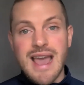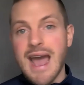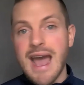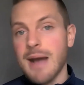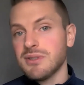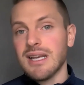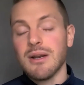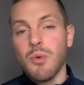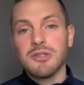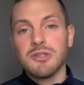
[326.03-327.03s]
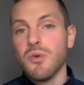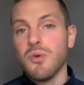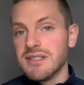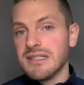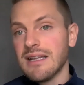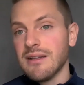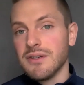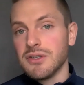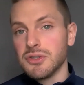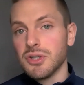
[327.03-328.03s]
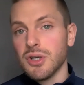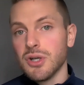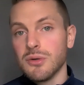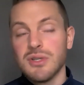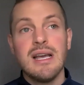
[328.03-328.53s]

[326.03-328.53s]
apps today to watch movies and television shows.